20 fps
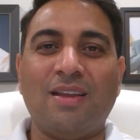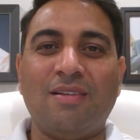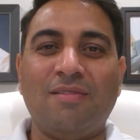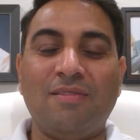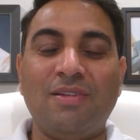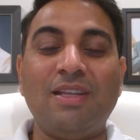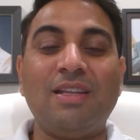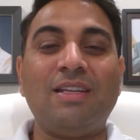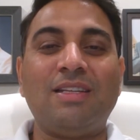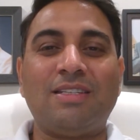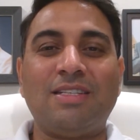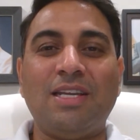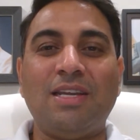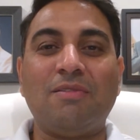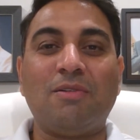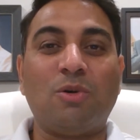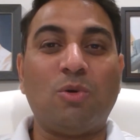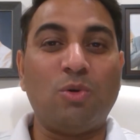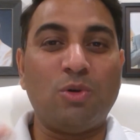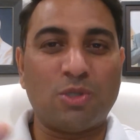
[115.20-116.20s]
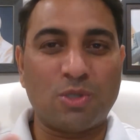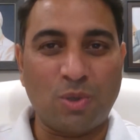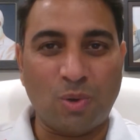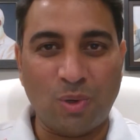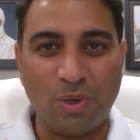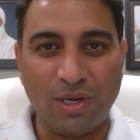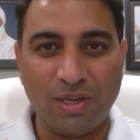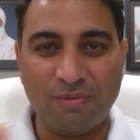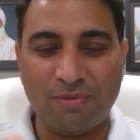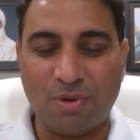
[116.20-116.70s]
we receive a good
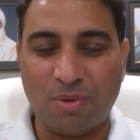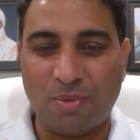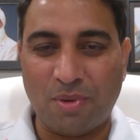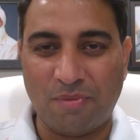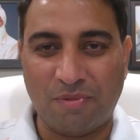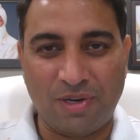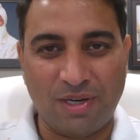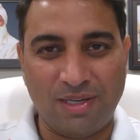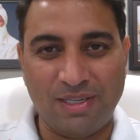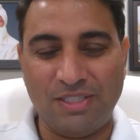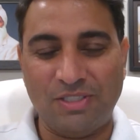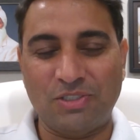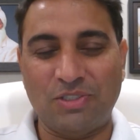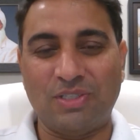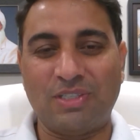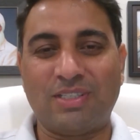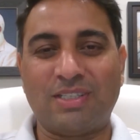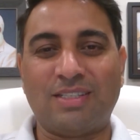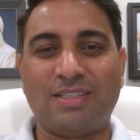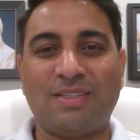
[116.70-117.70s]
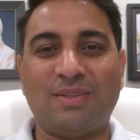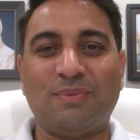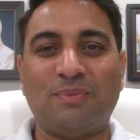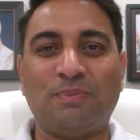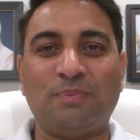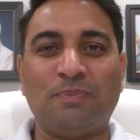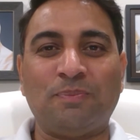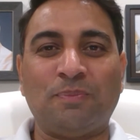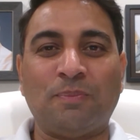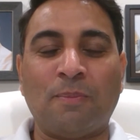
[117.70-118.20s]
scolding from our teachers.
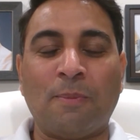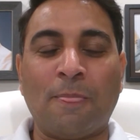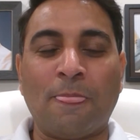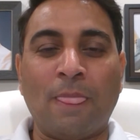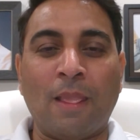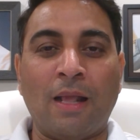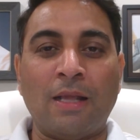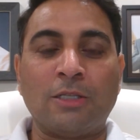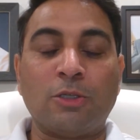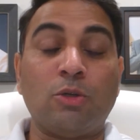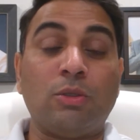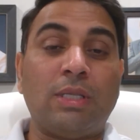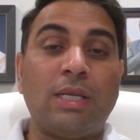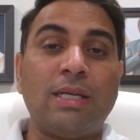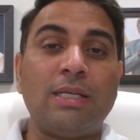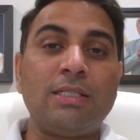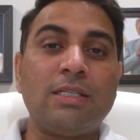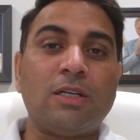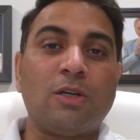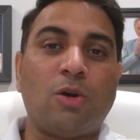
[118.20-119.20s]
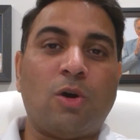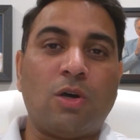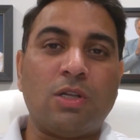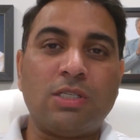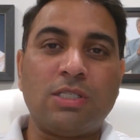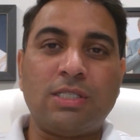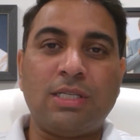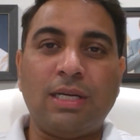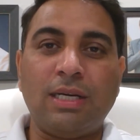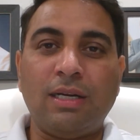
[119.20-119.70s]
So there is a
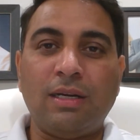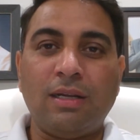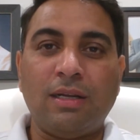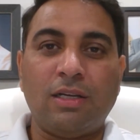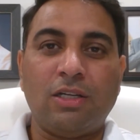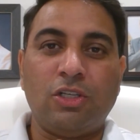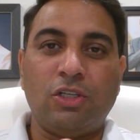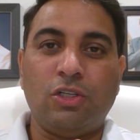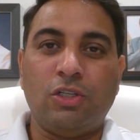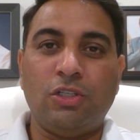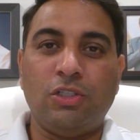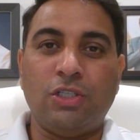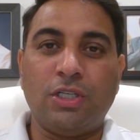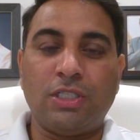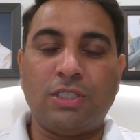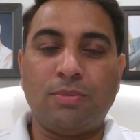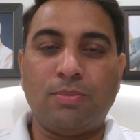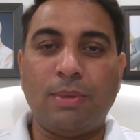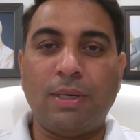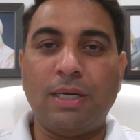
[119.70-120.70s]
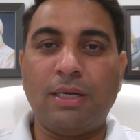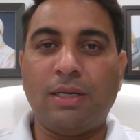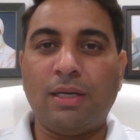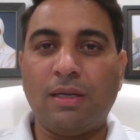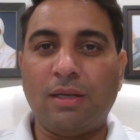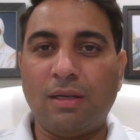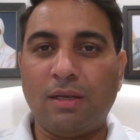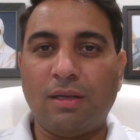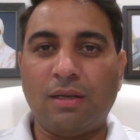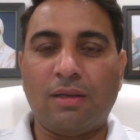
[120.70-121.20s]
constant
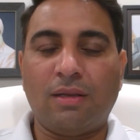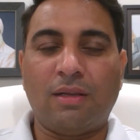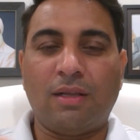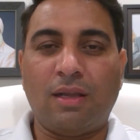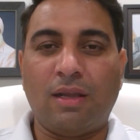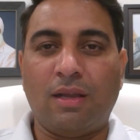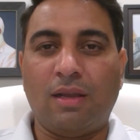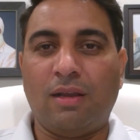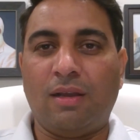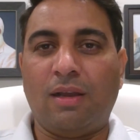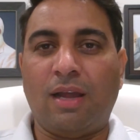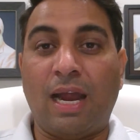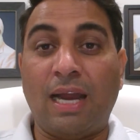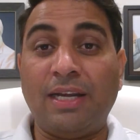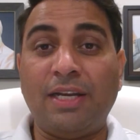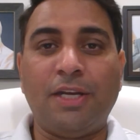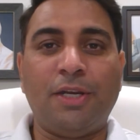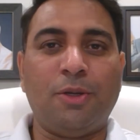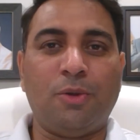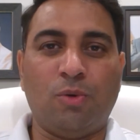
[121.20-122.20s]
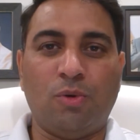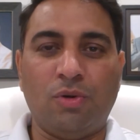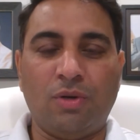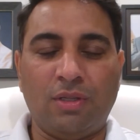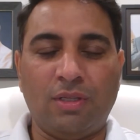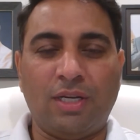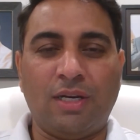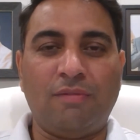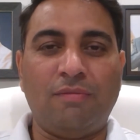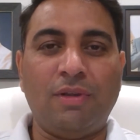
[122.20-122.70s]
judgmental attitude
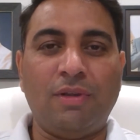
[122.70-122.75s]
that